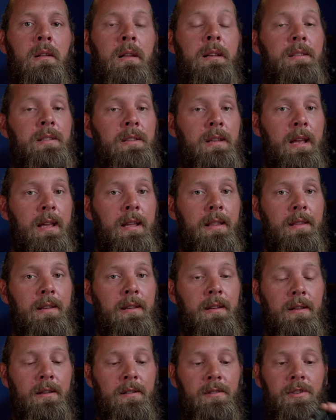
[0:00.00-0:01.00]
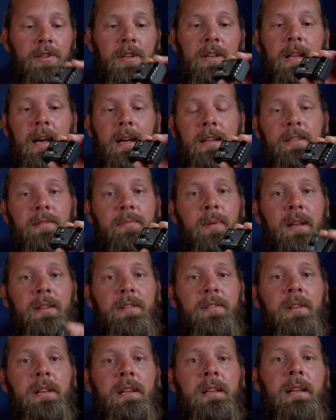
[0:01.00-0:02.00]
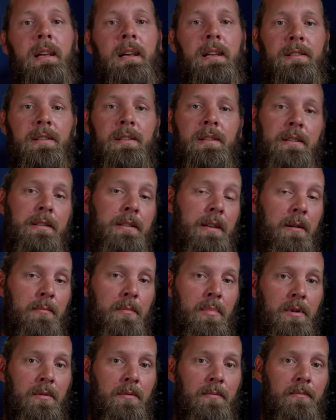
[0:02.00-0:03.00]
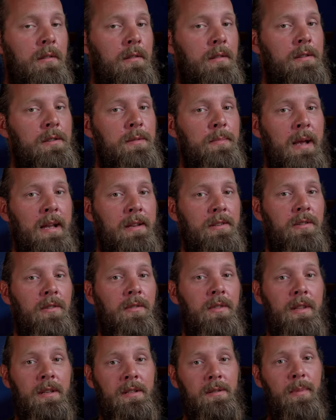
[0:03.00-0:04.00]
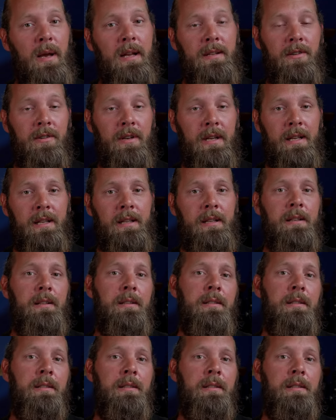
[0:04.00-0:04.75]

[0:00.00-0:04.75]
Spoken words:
Let's take the G9's battery as an example. The specs on this battery